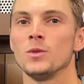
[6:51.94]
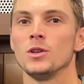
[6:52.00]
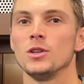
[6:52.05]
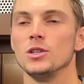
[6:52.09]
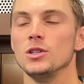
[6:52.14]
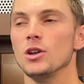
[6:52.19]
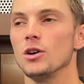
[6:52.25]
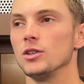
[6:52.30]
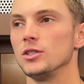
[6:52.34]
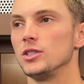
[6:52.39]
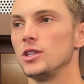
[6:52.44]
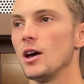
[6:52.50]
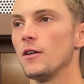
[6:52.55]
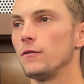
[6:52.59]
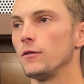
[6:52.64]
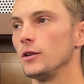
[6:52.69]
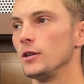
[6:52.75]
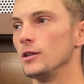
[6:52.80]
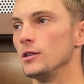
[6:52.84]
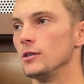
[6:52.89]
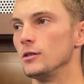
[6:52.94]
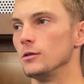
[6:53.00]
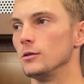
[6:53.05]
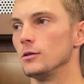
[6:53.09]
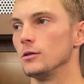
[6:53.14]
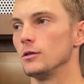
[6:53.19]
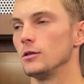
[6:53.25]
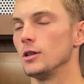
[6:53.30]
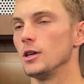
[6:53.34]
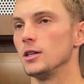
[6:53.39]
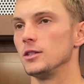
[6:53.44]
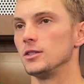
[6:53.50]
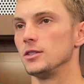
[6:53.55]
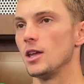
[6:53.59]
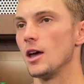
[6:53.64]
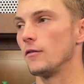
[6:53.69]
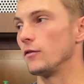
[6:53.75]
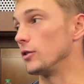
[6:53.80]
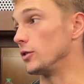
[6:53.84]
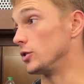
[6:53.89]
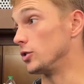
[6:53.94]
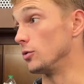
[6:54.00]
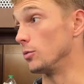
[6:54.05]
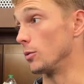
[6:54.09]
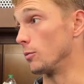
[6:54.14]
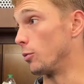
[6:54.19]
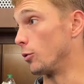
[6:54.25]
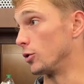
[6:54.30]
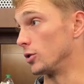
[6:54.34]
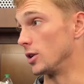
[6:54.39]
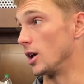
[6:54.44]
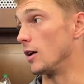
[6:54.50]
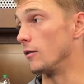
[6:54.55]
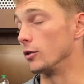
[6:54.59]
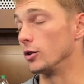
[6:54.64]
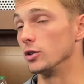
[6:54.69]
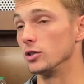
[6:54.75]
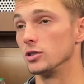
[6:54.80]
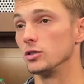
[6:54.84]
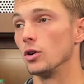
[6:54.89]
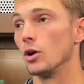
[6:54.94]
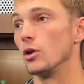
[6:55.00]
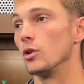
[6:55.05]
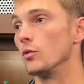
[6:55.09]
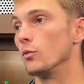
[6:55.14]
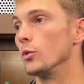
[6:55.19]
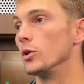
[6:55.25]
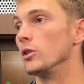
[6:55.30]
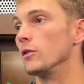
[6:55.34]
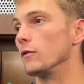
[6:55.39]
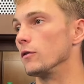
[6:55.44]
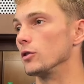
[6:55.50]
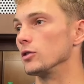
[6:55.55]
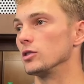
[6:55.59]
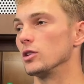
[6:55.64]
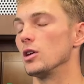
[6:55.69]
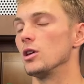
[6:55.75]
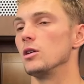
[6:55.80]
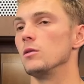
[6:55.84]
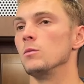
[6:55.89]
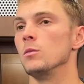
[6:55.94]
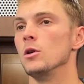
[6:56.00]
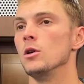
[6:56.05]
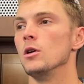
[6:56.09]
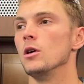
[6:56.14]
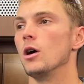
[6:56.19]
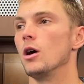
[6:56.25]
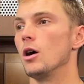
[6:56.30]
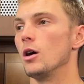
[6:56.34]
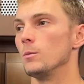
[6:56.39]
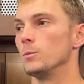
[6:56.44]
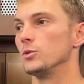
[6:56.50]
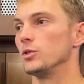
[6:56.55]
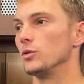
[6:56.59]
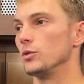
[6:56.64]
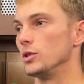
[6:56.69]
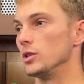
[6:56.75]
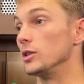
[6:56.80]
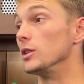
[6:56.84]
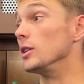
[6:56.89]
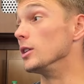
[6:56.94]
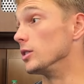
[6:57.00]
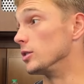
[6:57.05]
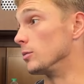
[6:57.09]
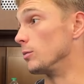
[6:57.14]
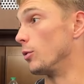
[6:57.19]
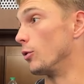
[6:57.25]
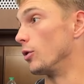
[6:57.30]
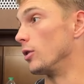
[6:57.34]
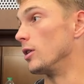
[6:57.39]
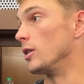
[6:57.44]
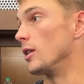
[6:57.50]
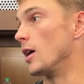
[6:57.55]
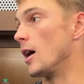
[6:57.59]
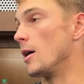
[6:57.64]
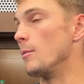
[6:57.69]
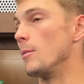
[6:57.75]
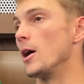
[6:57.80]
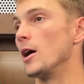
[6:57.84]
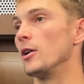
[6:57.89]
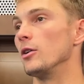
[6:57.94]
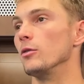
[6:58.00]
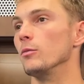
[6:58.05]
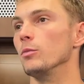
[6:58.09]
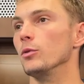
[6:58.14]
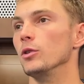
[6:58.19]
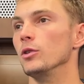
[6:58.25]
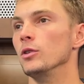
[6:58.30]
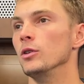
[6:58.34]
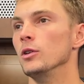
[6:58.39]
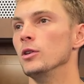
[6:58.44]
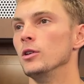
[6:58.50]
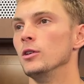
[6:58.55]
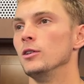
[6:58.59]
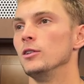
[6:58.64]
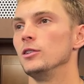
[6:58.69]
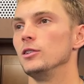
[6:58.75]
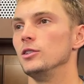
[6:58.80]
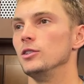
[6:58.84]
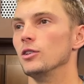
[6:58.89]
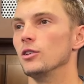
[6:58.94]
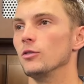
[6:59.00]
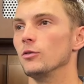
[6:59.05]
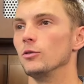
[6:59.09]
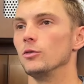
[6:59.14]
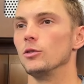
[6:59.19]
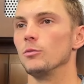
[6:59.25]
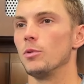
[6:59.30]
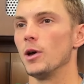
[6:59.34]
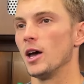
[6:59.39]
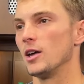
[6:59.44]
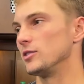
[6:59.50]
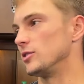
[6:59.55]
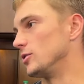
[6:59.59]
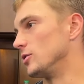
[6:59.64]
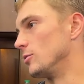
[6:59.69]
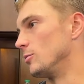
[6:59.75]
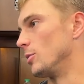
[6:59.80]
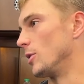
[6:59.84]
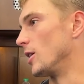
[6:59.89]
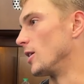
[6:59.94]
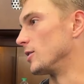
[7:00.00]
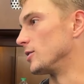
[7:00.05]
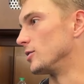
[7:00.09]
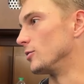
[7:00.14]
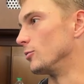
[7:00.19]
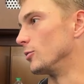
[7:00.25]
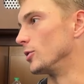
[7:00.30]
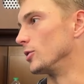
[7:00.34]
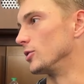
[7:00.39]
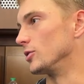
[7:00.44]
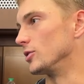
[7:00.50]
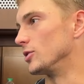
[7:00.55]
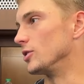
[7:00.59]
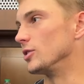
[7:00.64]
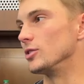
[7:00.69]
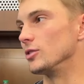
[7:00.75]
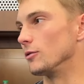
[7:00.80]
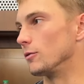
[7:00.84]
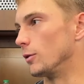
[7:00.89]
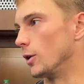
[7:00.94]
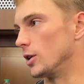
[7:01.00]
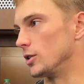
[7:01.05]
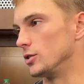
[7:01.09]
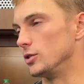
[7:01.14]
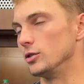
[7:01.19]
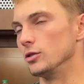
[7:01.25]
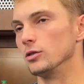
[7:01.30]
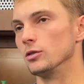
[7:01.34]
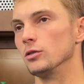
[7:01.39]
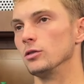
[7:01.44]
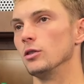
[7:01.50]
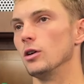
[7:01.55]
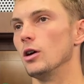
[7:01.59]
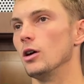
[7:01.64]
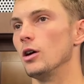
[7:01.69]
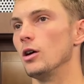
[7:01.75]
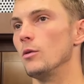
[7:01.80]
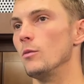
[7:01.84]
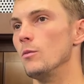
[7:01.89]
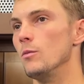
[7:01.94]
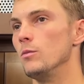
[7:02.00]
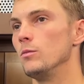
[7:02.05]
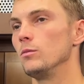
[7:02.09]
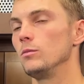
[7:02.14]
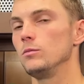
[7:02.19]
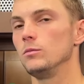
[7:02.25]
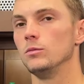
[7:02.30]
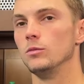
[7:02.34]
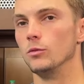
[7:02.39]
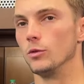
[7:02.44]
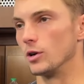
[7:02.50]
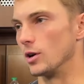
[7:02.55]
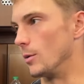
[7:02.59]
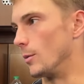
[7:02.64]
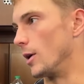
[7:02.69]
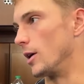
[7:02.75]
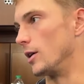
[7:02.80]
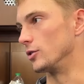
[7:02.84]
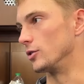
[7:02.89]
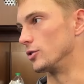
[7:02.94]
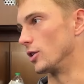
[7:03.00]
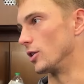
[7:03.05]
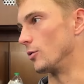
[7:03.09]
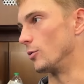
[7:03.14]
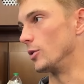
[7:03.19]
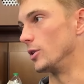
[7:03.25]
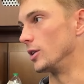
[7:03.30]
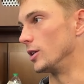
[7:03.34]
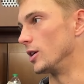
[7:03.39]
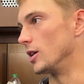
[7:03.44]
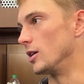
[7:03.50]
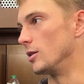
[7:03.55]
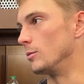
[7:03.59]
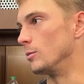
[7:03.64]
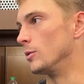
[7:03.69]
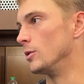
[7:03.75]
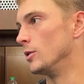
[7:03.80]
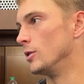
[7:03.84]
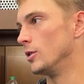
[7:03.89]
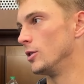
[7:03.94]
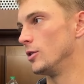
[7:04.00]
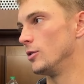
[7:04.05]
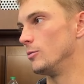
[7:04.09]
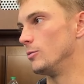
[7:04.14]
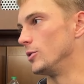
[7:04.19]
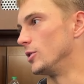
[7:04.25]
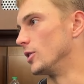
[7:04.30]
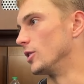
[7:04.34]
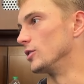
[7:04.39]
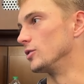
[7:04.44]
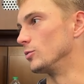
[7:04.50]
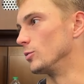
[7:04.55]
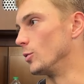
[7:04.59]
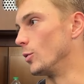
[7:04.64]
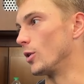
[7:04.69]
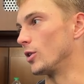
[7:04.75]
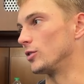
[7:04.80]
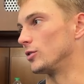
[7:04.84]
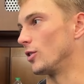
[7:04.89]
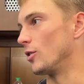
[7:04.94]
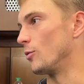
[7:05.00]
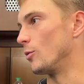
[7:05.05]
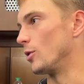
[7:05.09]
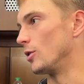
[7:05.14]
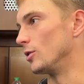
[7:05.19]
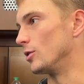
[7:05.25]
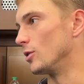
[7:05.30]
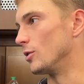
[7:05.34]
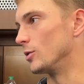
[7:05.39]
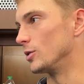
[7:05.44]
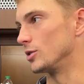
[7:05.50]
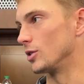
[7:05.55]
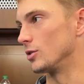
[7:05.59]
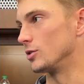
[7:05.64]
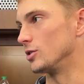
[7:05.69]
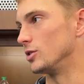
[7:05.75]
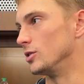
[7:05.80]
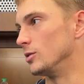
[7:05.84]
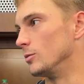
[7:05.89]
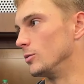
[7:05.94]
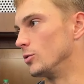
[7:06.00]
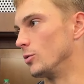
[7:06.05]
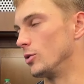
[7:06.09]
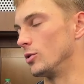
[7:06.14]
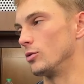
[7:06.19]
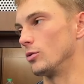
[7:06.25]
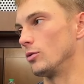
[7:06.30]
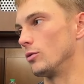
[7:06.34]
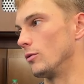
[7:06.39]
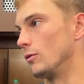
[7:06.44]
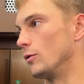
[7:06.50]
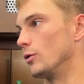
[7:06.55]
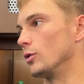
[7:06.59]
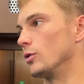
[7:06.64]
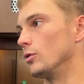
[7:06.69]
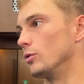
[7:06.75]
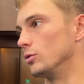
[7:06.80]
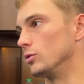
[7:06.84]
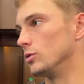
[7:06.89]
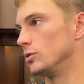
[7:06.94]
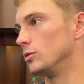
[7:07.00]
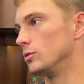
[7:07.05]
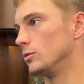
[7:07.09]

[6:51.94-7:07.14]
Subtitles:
you know, it's definitely super important to have a good start and win the first game. So it is important in that matter, but, you know, the past is the past, and it's a fresh year. We're coming trying to win the game because we want to start 1-0 as our team, 2024 Colts.